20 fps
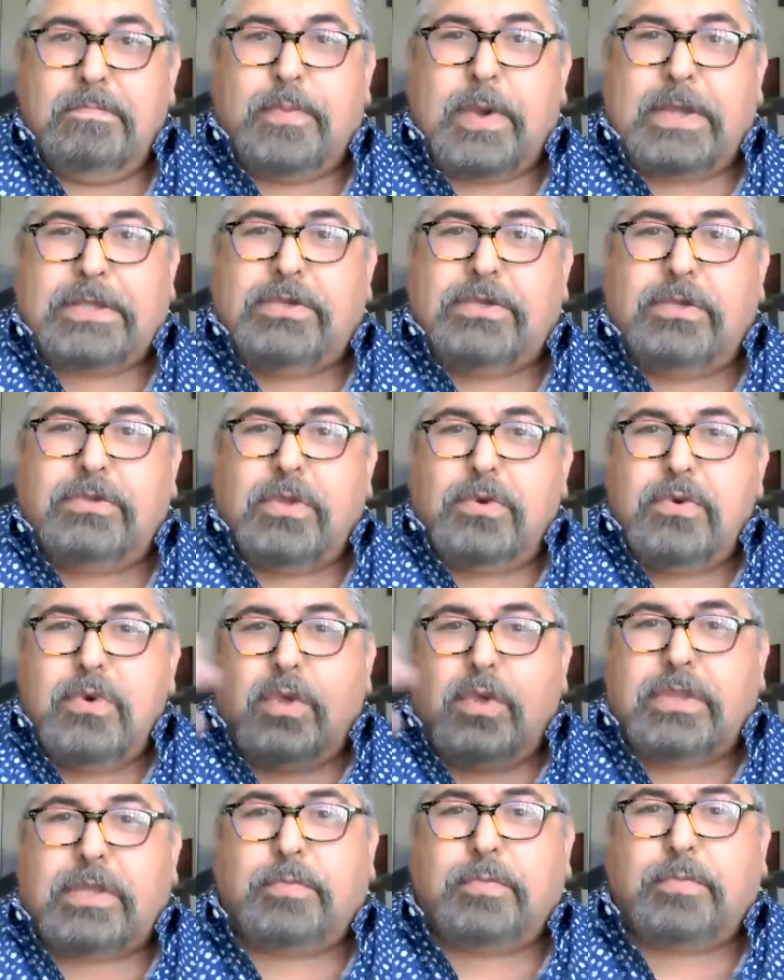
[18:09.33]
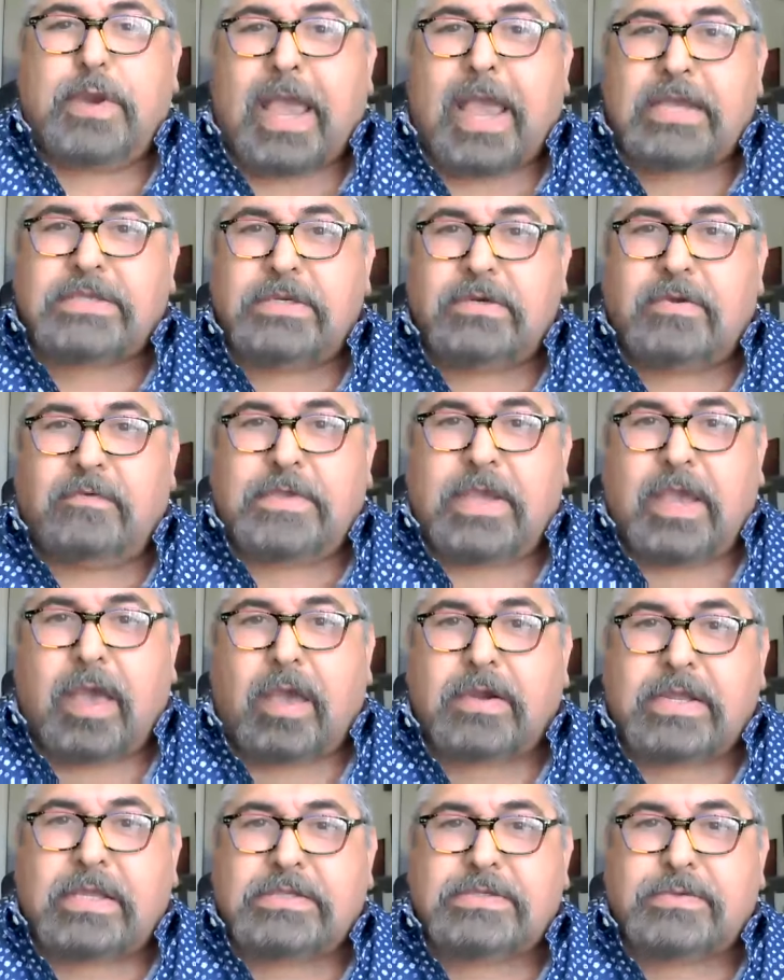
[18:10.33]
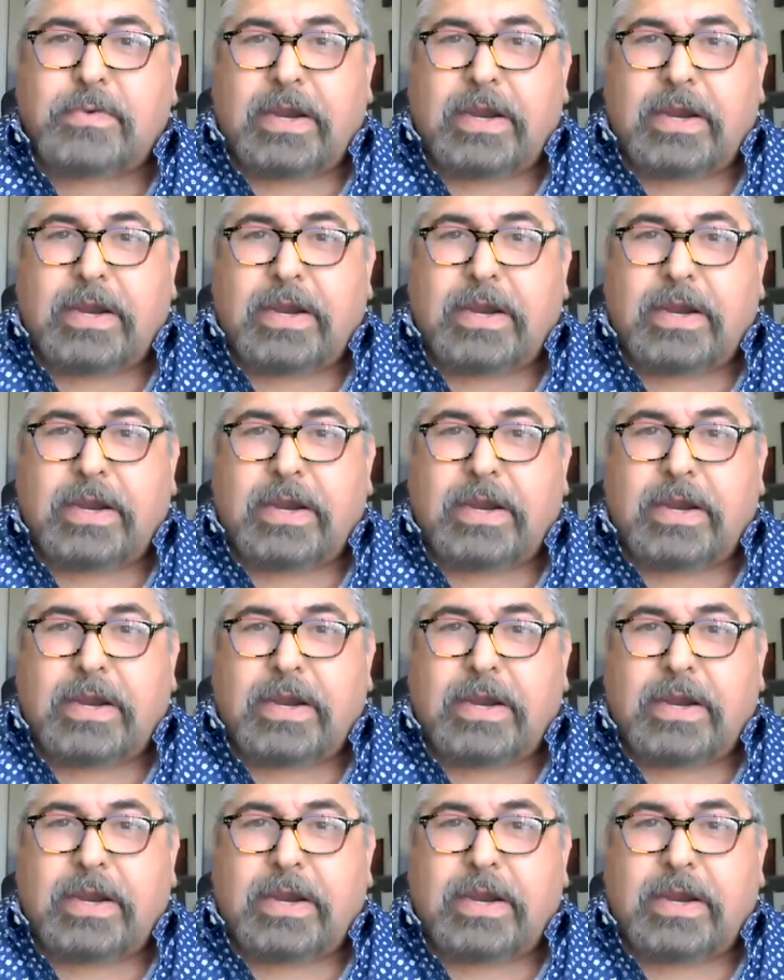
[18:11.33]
but you don't know the reaction of the audience